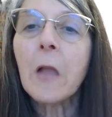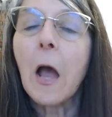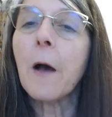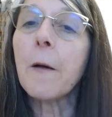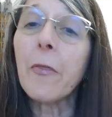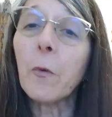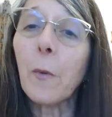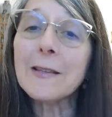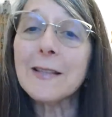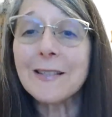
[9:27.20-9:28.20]

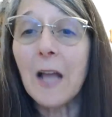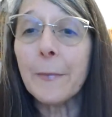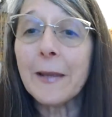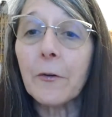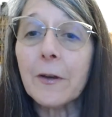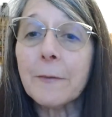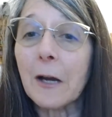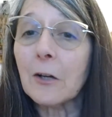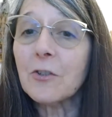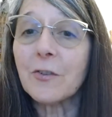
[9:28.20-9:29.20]
Otherwise, it's coming out in
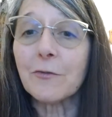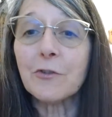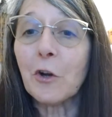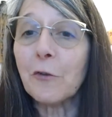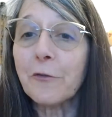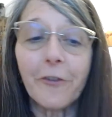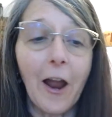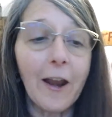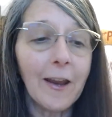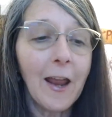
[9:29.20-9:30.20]
March, so don't
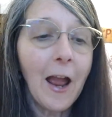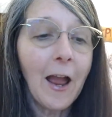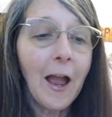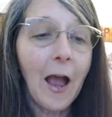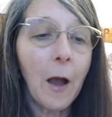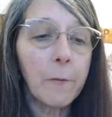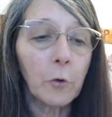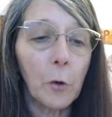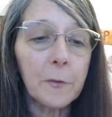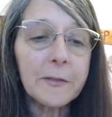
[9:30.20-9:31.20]
fret.
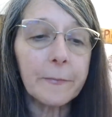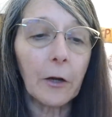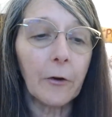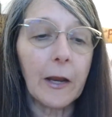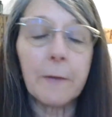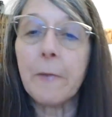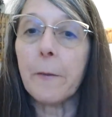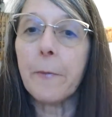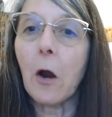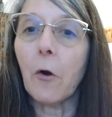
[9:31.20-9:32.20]
Rosemary and
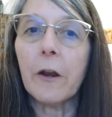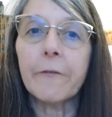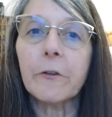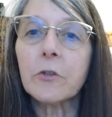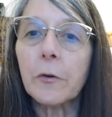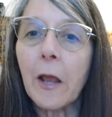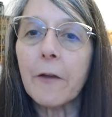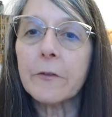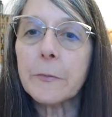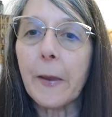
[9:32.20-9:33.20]
metapwr. And if you don't
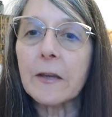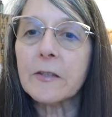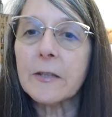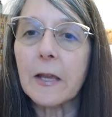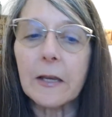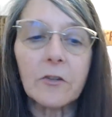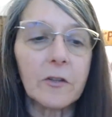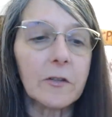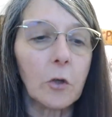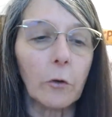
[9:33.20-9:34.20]
have Spanish sage,
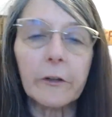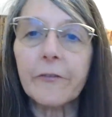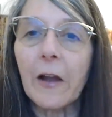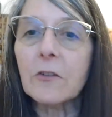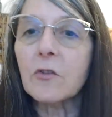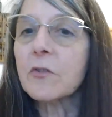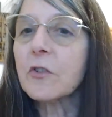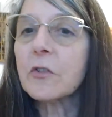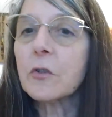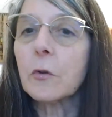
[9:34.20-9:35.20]
that's totally fine.
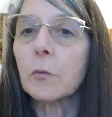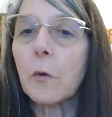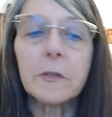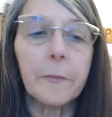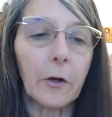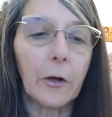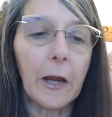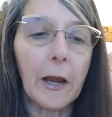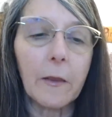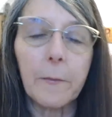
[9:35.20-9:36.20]
Just do the rosemary
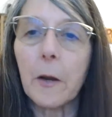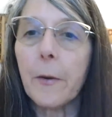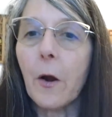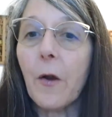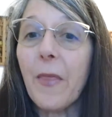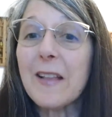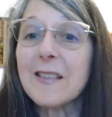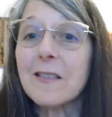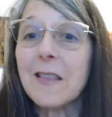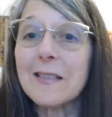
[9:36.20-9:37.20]
and the metapwr.
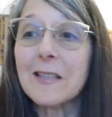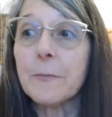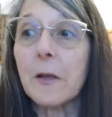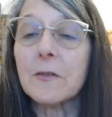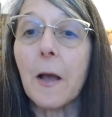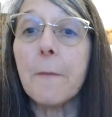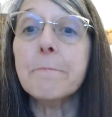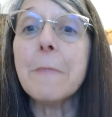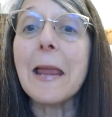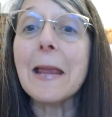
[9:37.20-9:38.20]
That smells
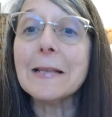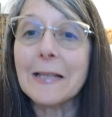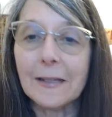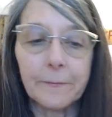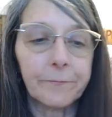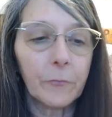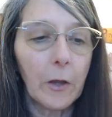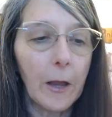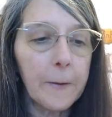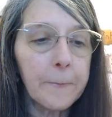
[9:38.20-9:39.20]
amazing. Okay.